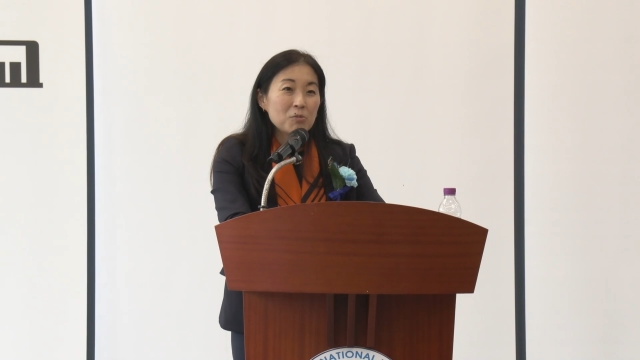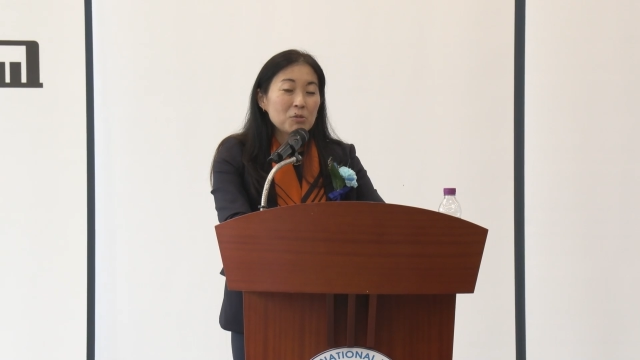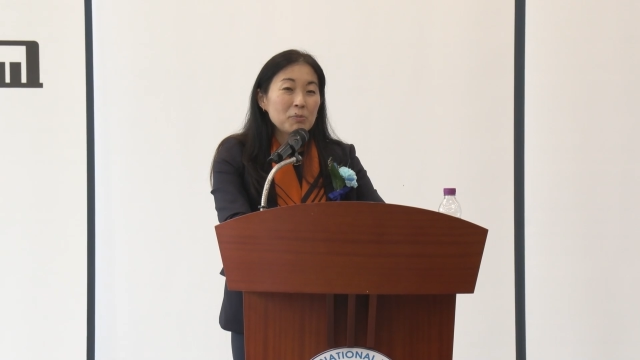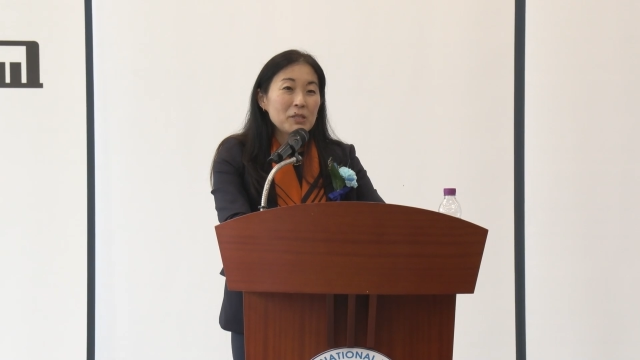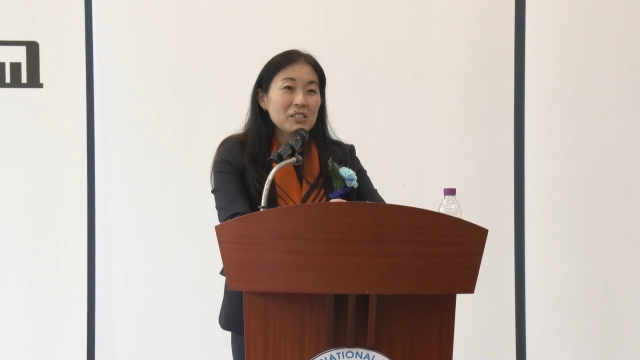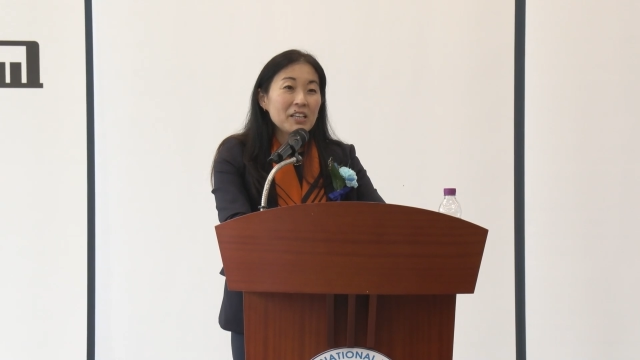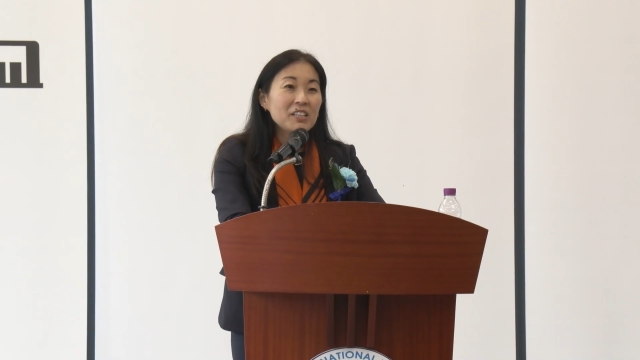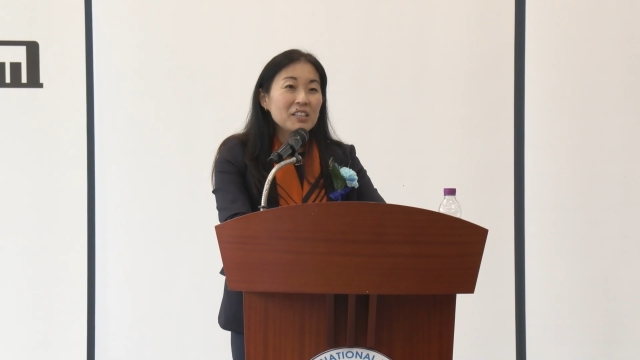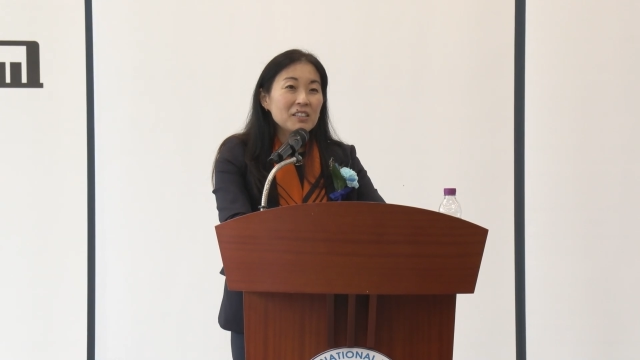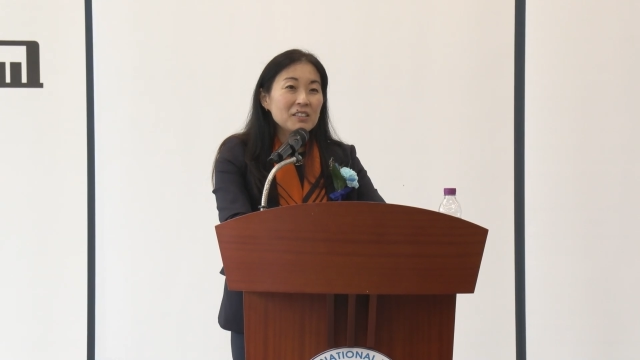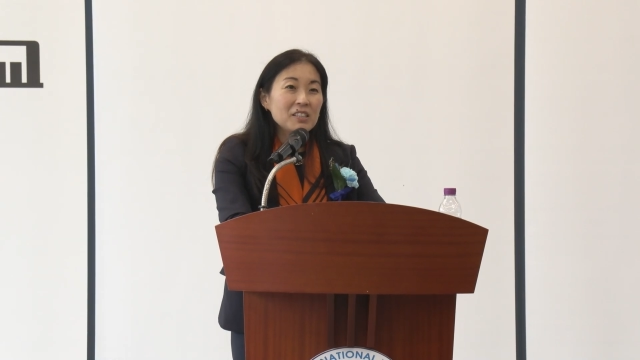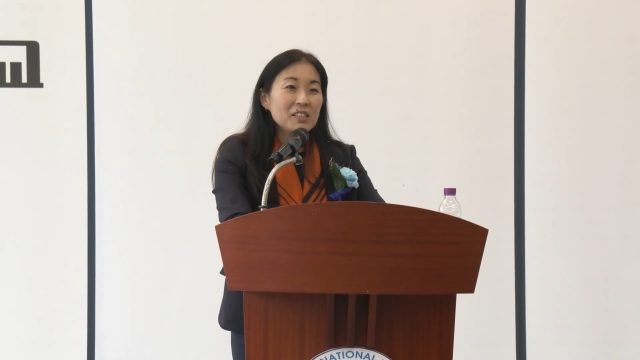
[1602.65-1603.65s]
will be
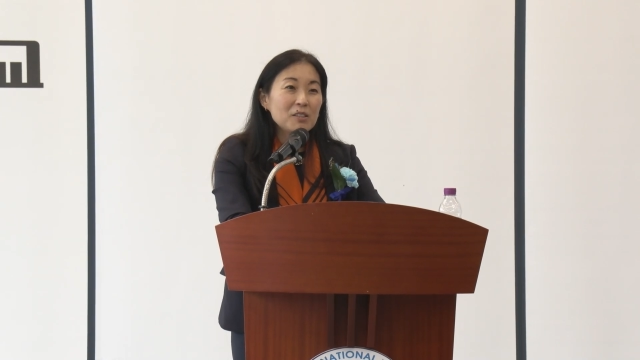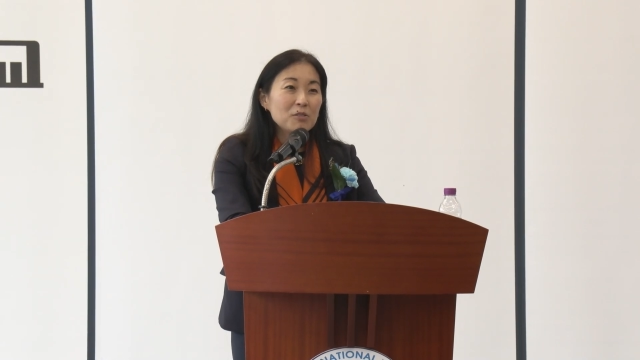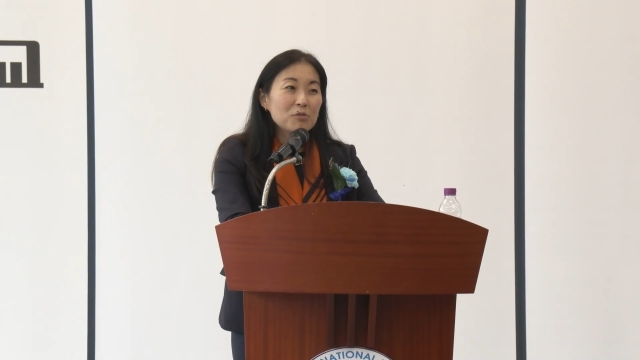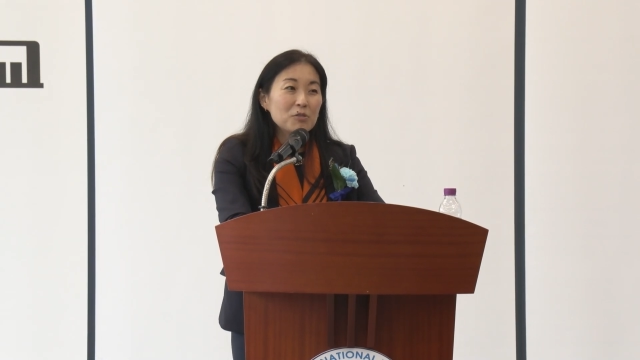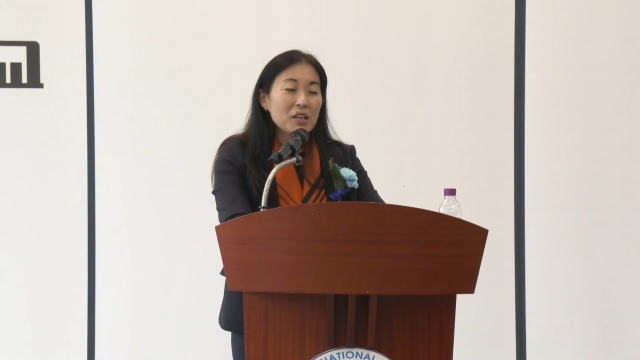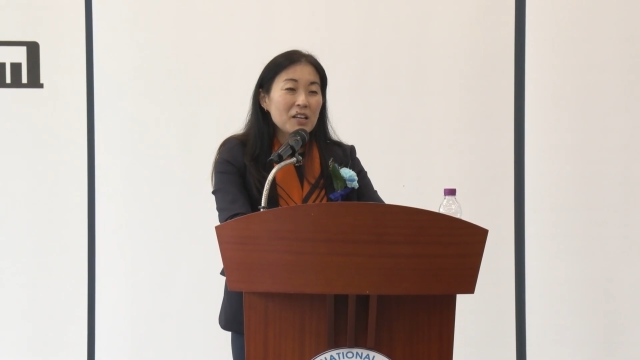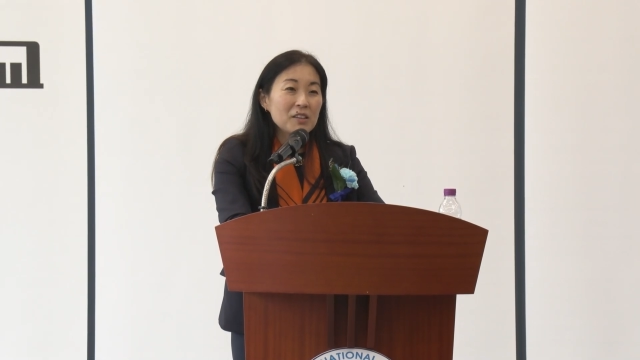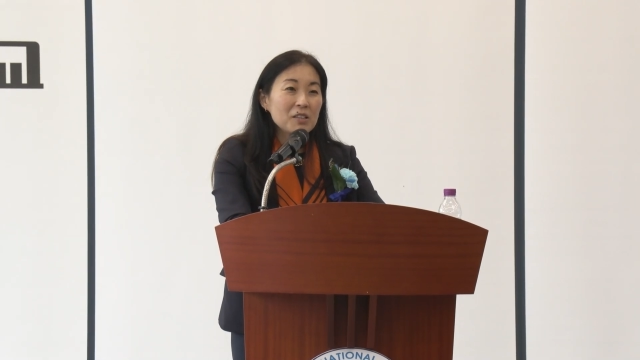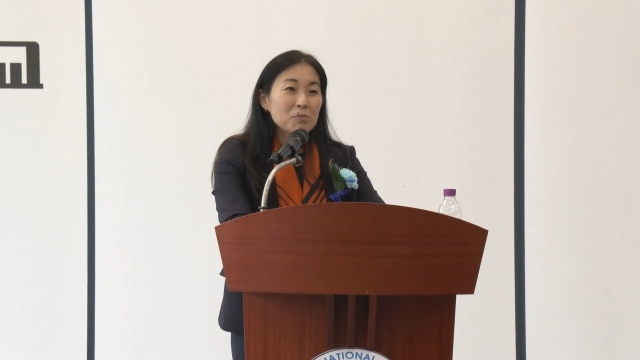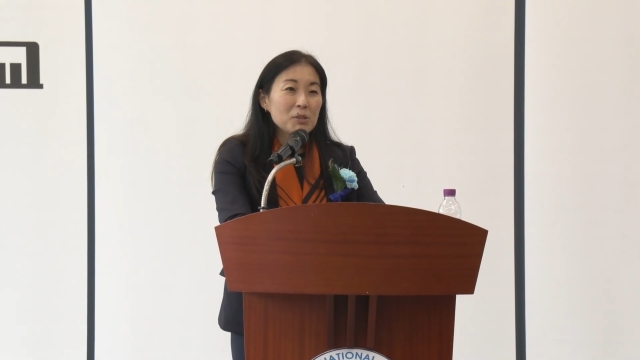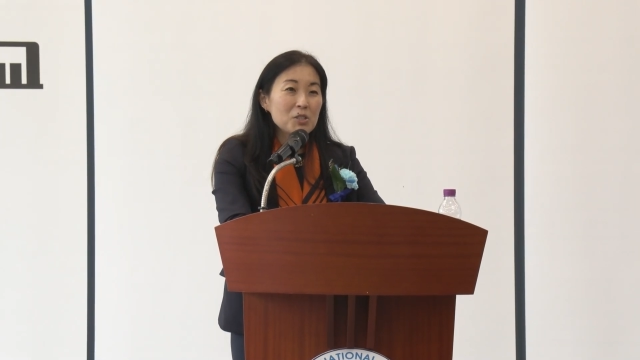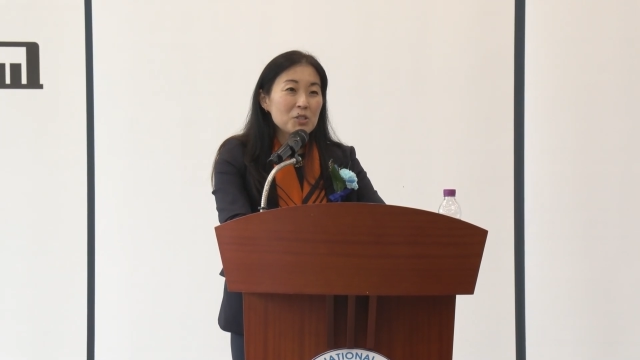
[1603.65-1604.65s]
taking leave, and
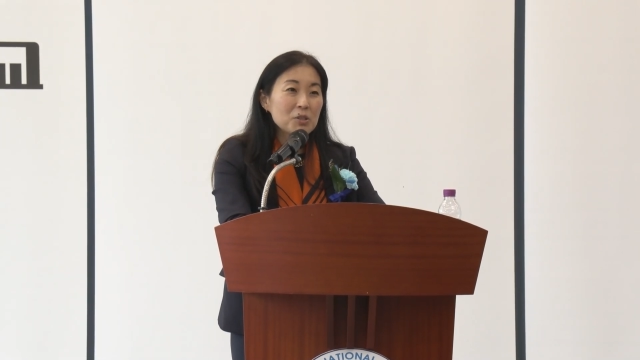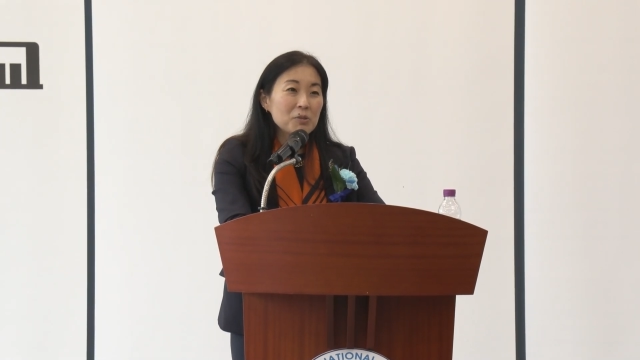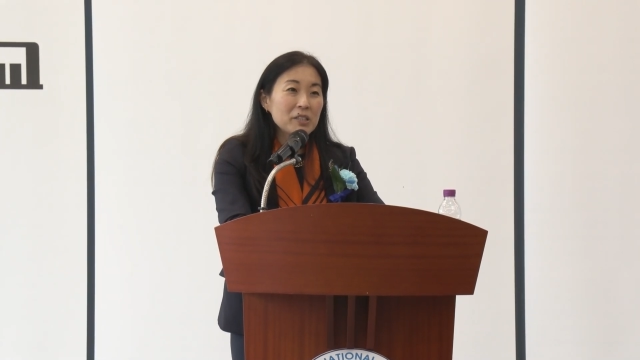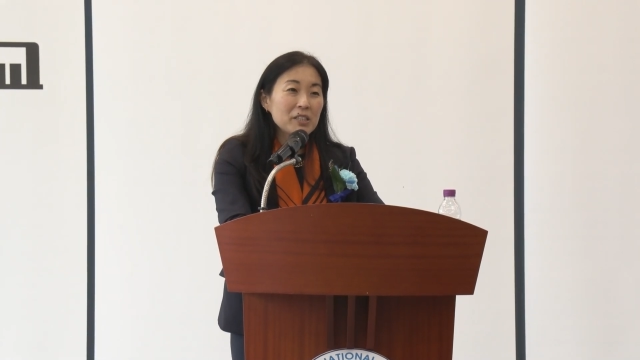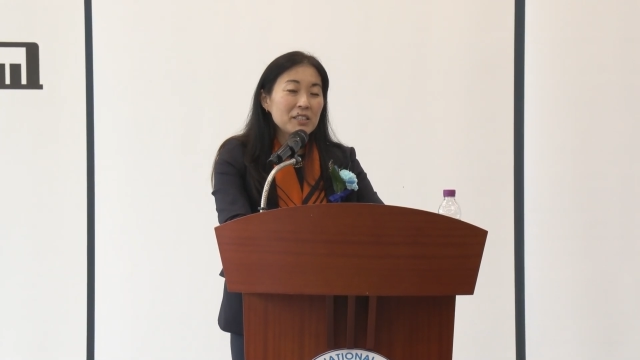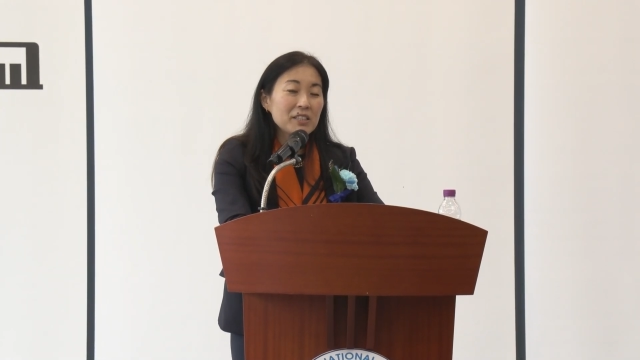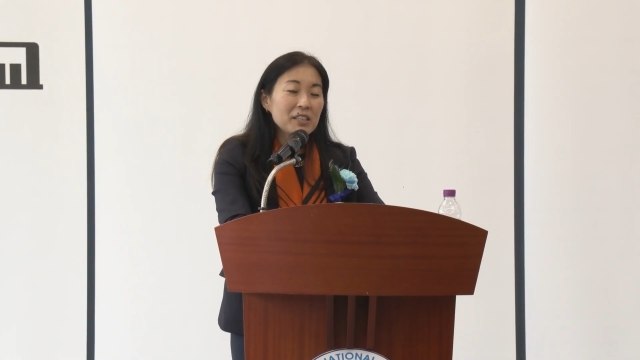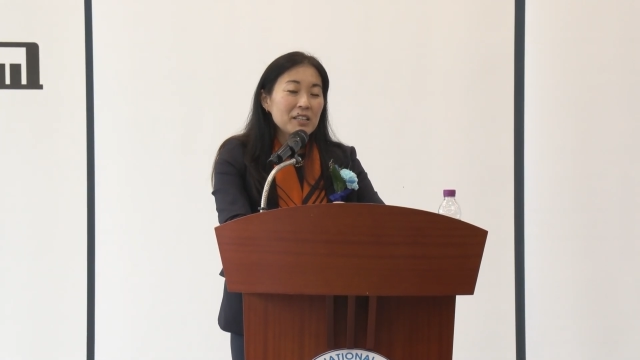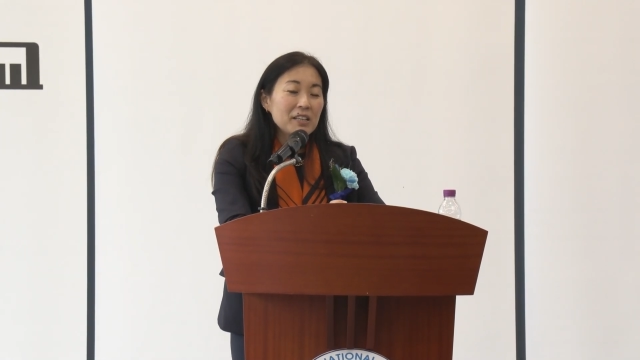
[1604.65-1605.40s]
they'll be showing